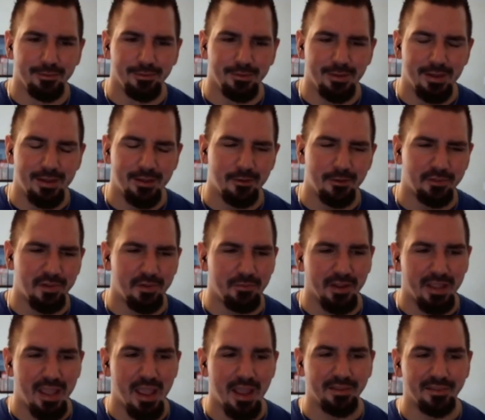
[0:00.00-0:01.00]
He goes over
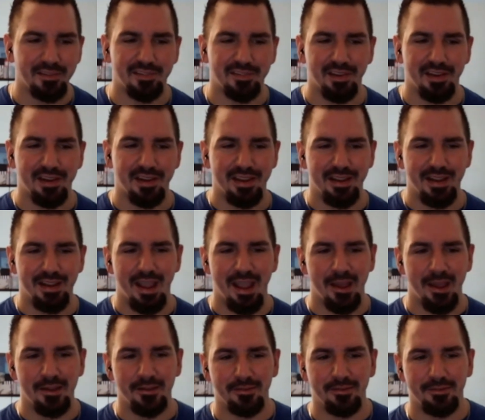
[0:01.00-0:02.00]
to Kansas City
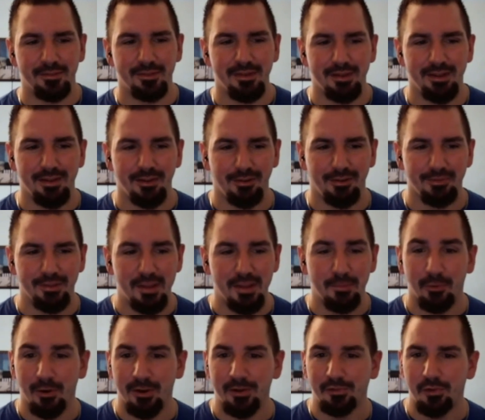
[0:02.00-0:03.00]
and he
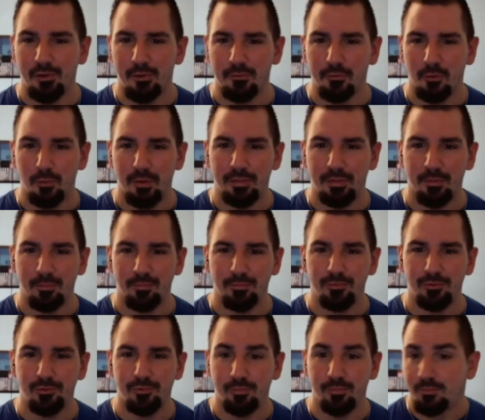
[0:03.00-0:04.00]
brings over with him,
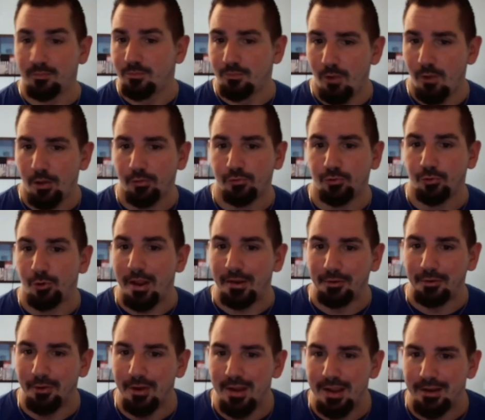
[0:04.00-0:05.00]
Trent
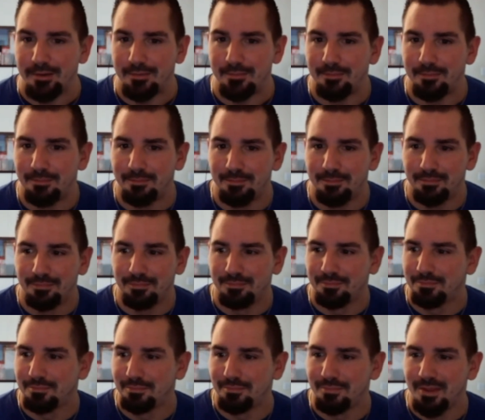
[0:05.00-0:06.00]
Green,
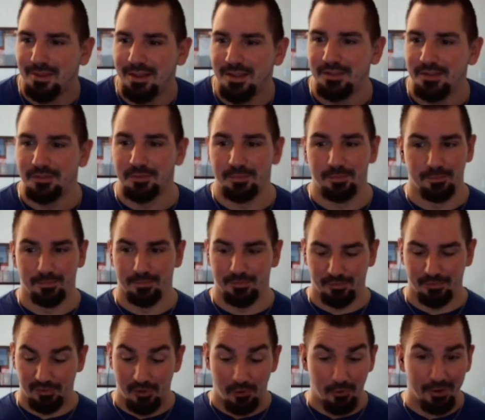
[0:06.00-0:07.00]
his
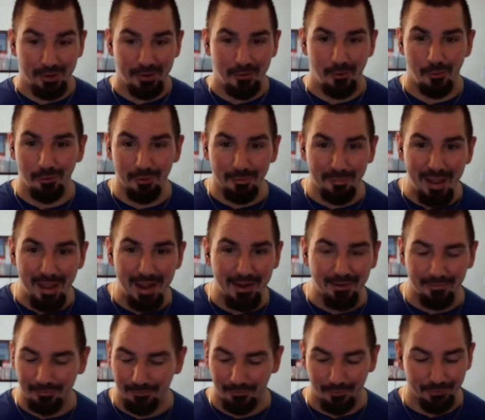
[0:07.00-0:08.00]
starting
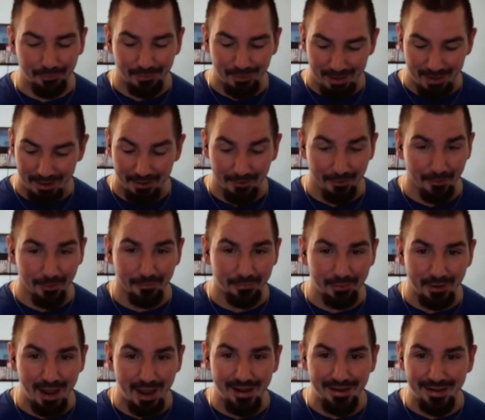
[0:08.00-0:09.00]
quarterback for the year of
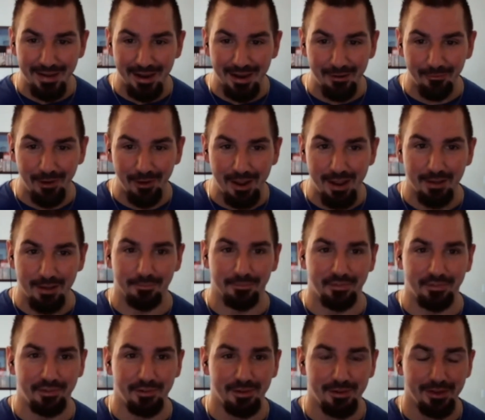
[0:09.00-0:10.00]
the 99
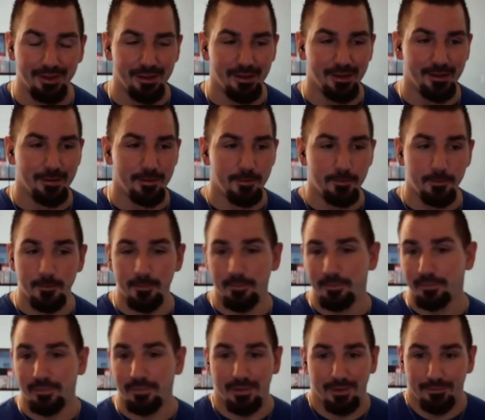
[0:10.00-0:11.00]
Rams.
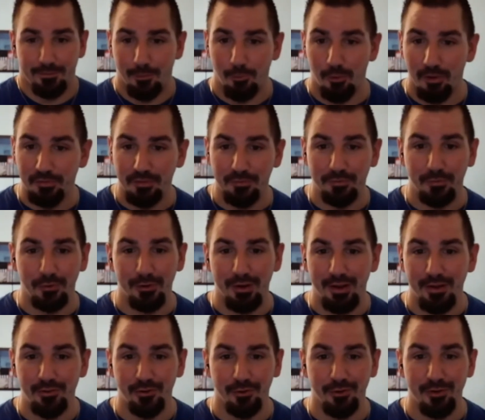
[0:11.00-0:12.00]
If it wasn't for an
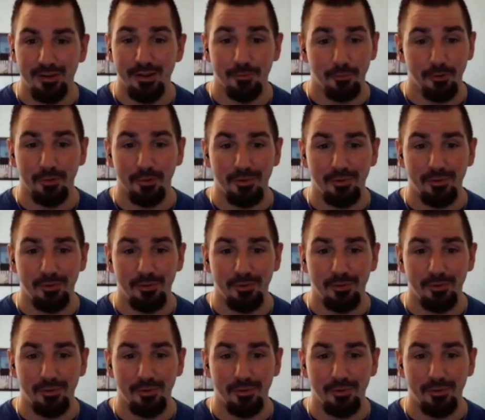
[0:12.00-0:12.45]
injury, it would have